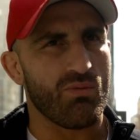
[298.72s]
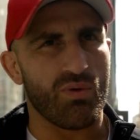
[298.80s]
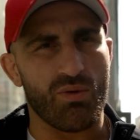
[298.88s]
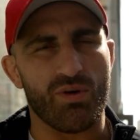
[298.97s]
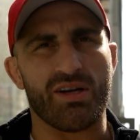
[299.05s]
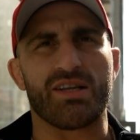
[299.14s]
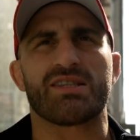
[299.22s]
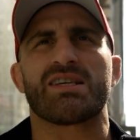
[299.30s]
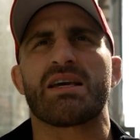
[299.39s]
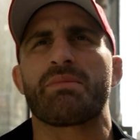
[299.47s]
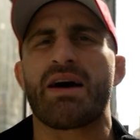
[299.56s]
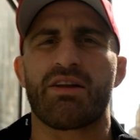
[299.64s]
we wanted to
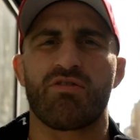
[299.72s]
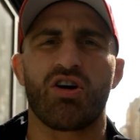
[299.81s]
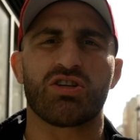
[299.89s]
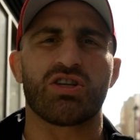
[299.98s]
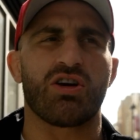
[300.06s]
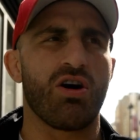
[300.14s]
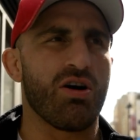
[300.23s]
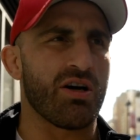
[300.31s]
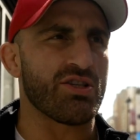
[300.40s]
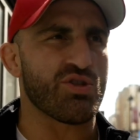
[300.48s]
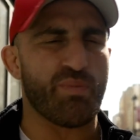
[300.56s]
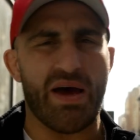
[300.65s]
see him out of the octagon
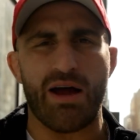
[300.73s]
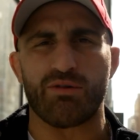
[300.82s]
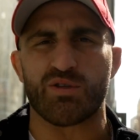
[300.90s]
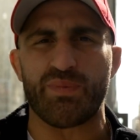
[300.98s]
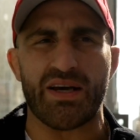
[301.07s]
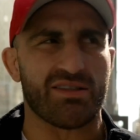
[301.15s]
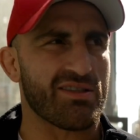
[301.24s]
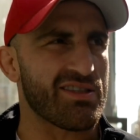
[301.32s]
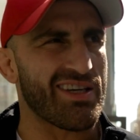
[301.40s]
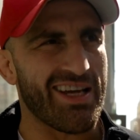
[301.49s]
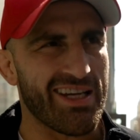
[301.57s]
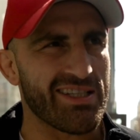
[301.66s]
and just pay our respects, because
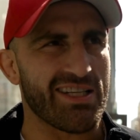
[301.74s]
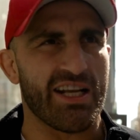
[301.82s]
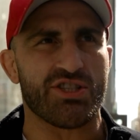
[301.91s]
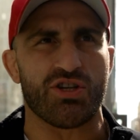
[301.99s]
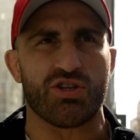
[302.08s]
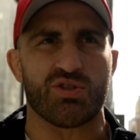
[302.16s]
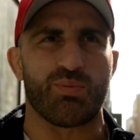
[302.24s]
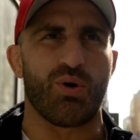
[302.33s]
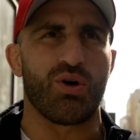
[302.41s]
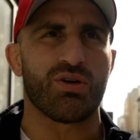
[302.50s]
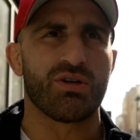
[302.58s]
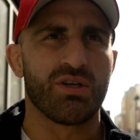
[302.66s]
again, he's a legend of the
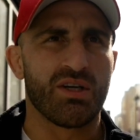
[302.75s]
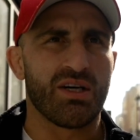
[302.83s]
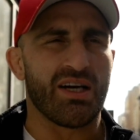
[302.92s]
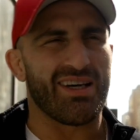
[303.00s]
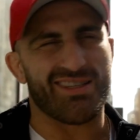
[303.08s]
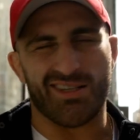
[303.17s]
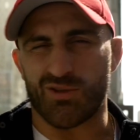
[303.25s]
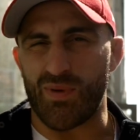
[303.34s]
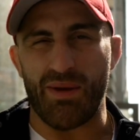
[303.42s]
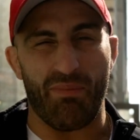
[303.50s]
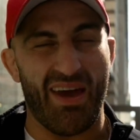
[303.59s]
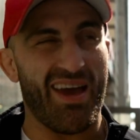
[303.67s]
sport. He's a
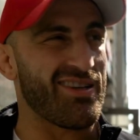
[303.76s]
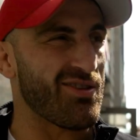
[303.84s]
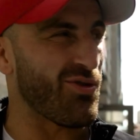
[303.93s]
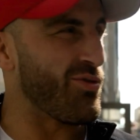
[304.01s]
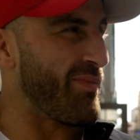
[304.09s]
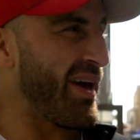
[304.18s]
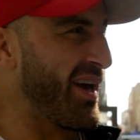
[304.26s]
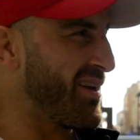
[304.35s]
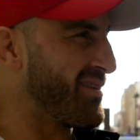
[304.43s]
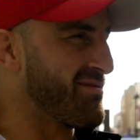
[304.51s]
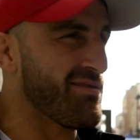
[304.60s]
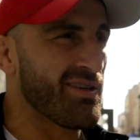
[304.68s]
sweet man, he's a good
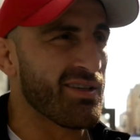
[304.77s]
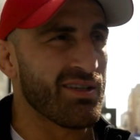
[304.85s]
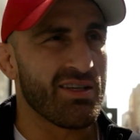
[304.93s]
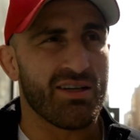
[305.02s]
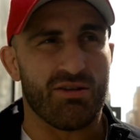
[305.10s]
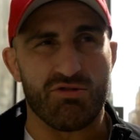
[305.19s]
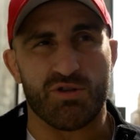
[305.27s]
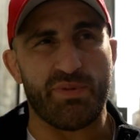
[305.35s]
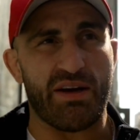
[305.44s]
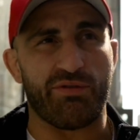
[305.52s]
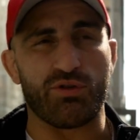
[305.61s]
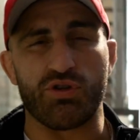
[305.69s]
man, and a respectful